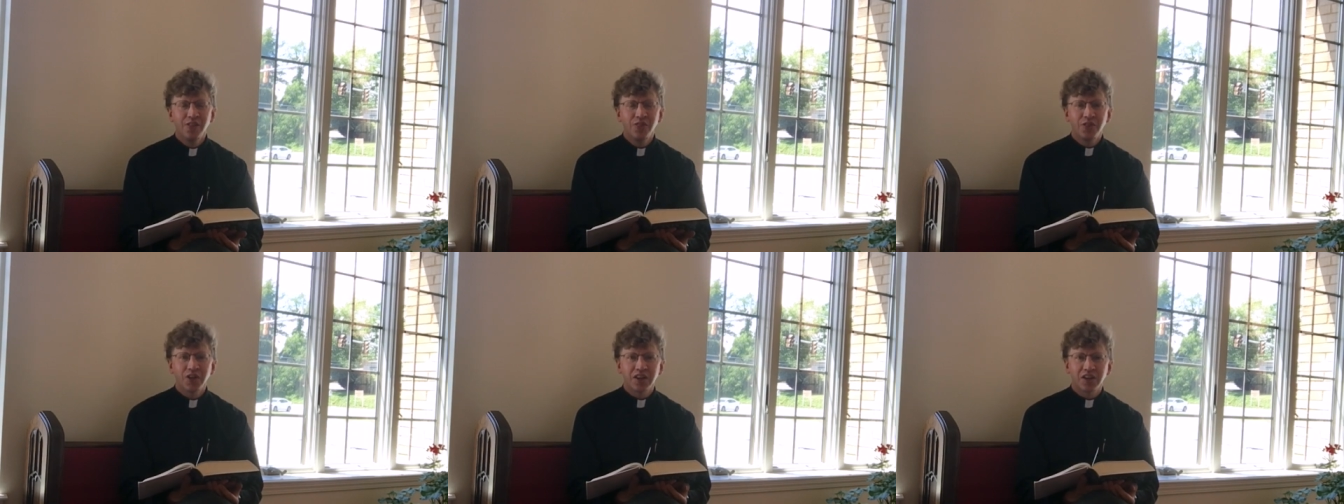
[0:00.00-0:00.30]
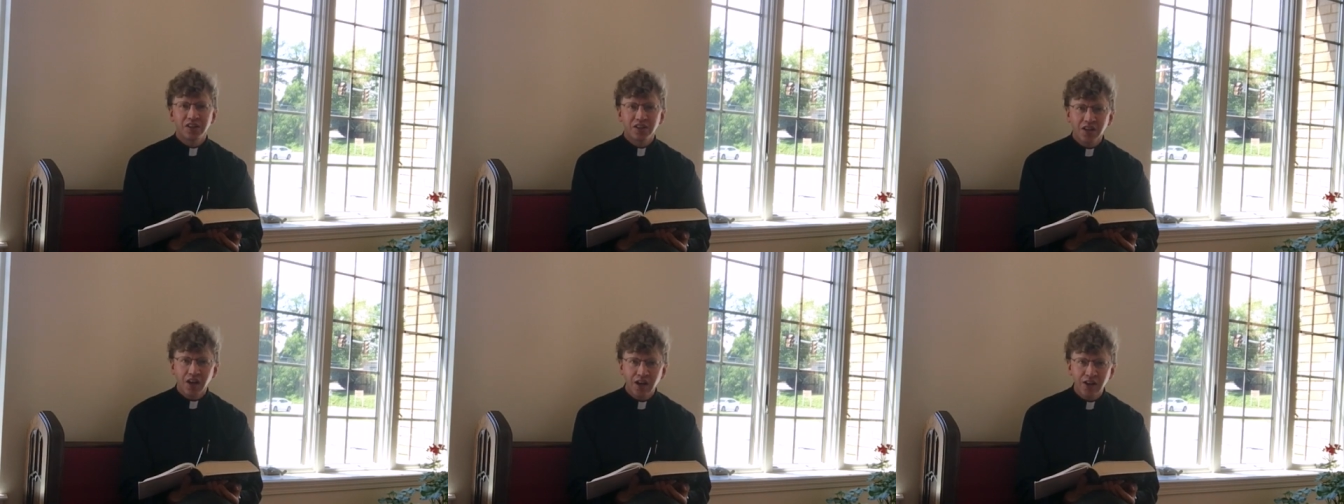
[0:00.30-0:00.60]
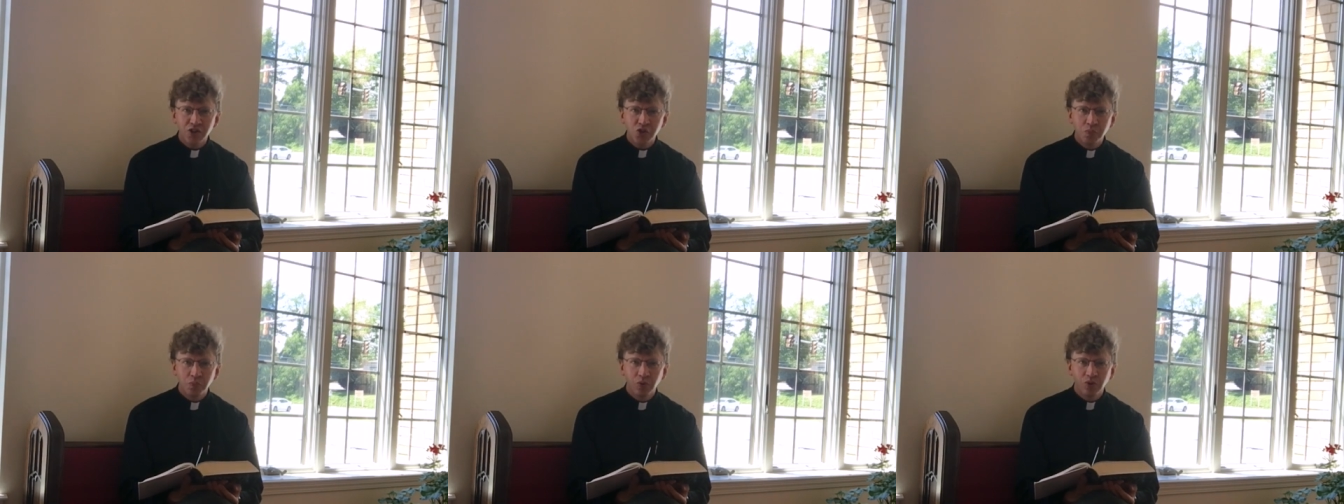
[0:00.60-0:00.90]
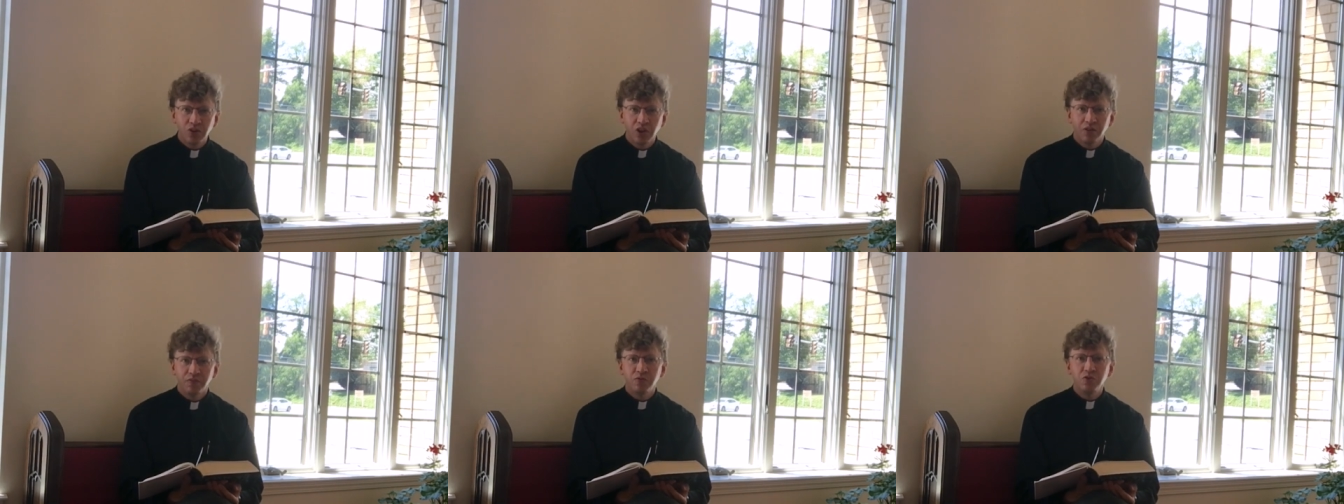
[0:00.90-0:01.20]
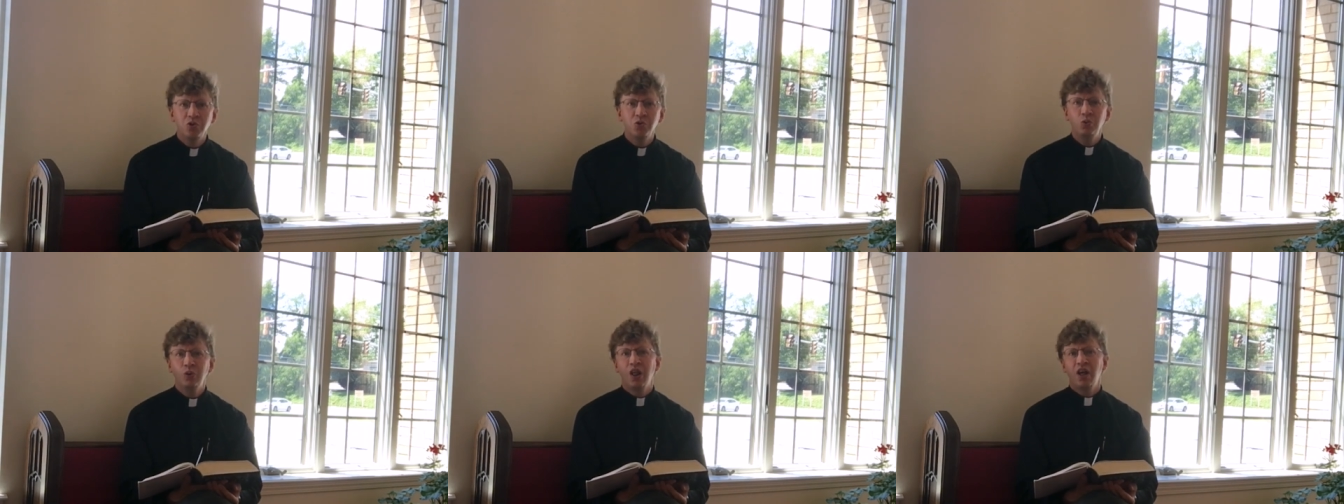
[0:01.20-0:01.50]
the gospel of
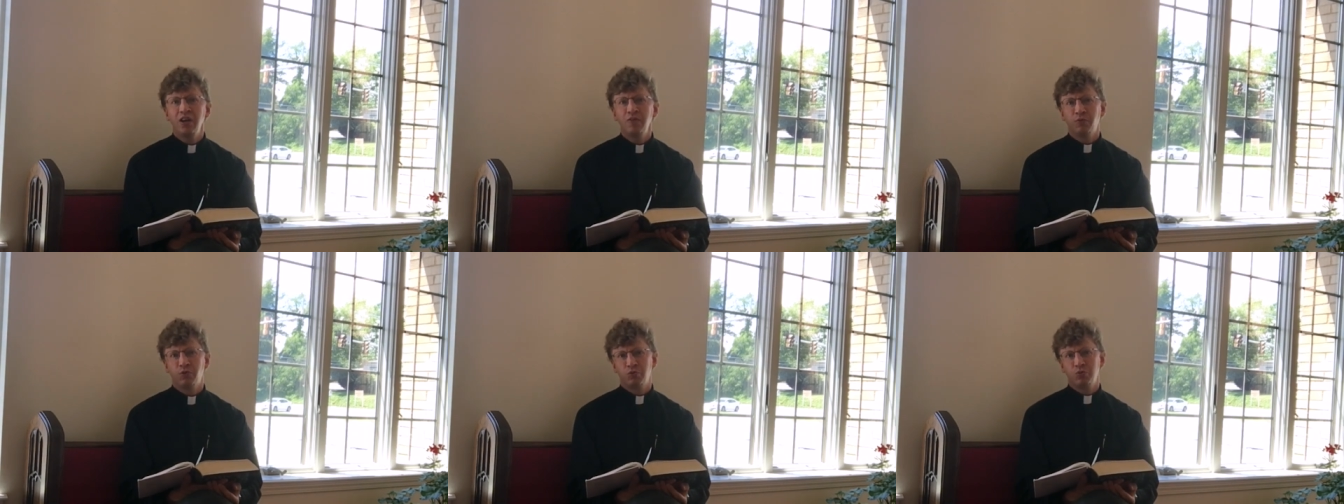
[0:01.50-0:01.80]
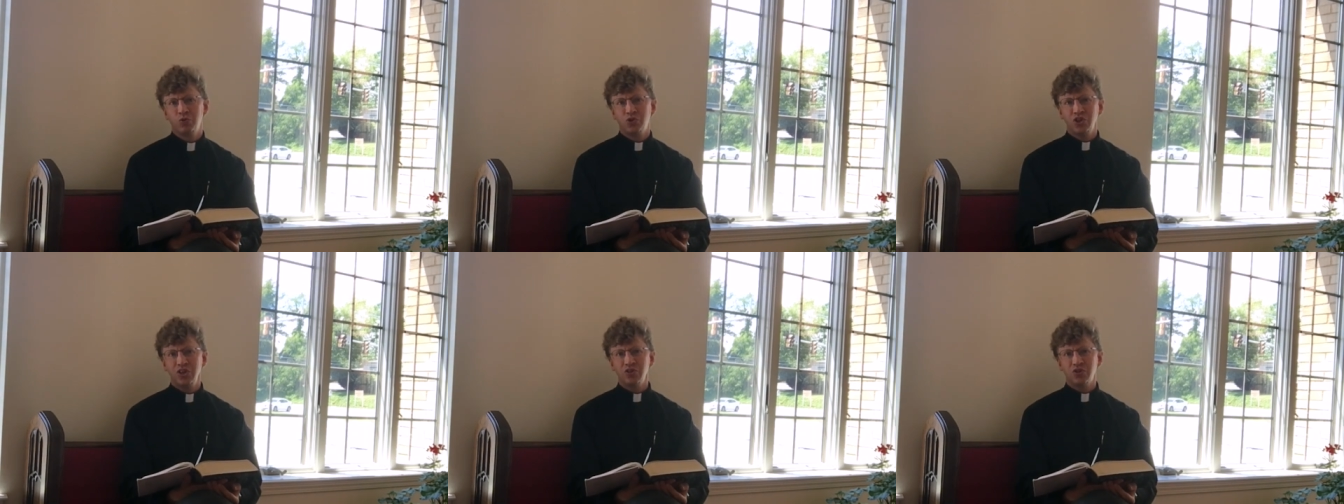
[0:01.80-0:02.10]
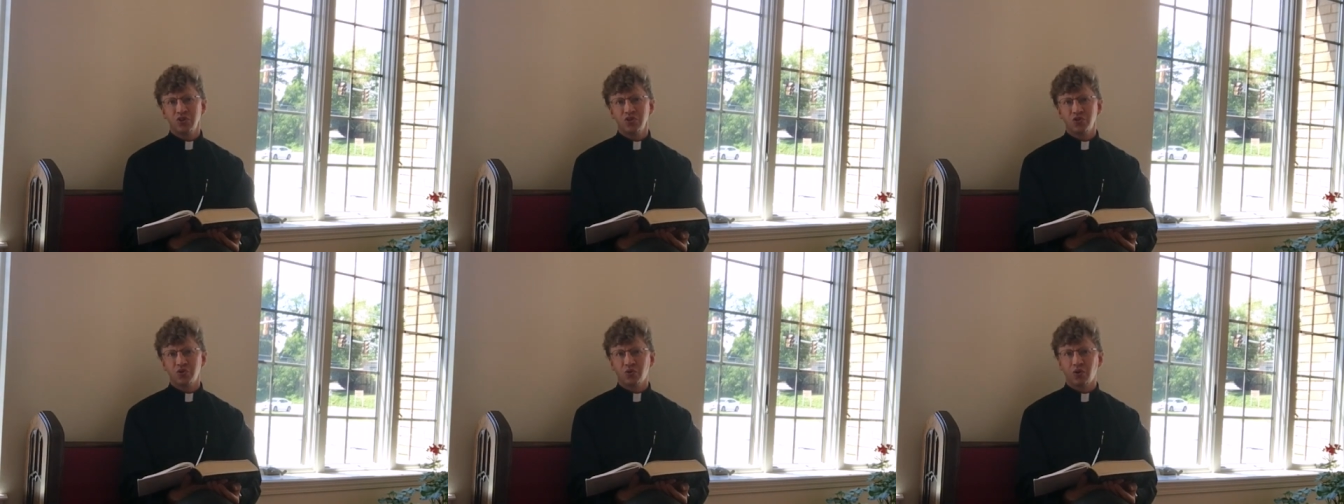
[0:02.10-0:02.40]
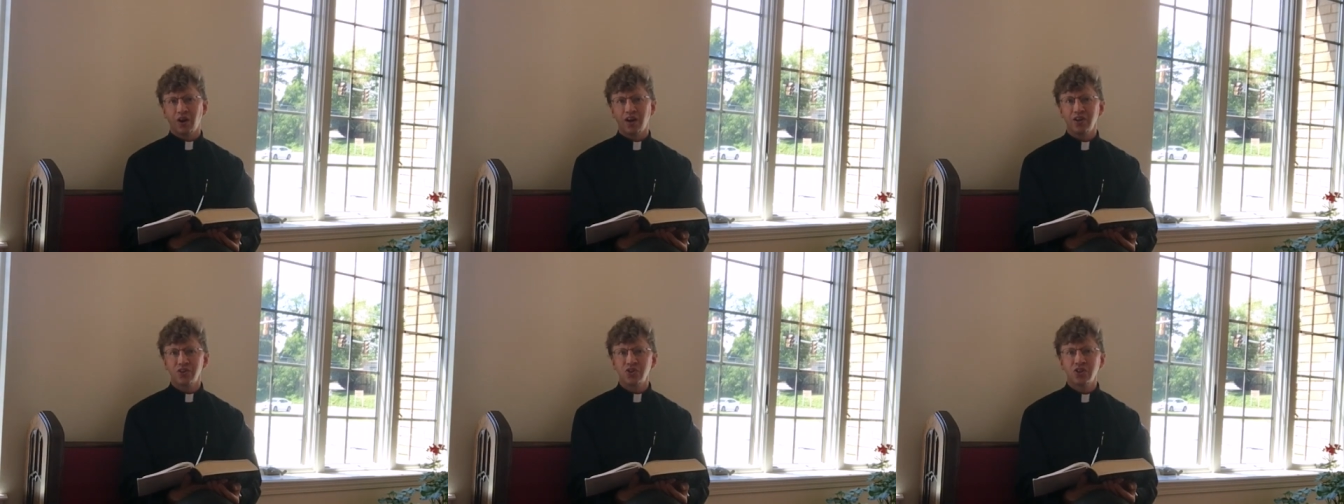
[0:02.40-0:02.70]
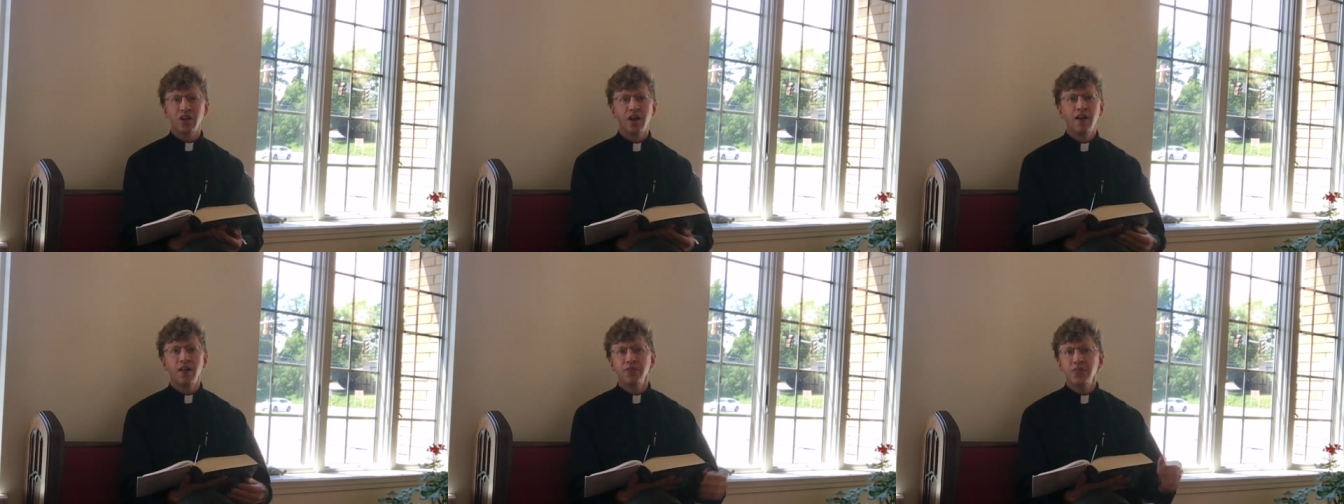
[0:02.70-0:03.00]
new life through Jesus Christ,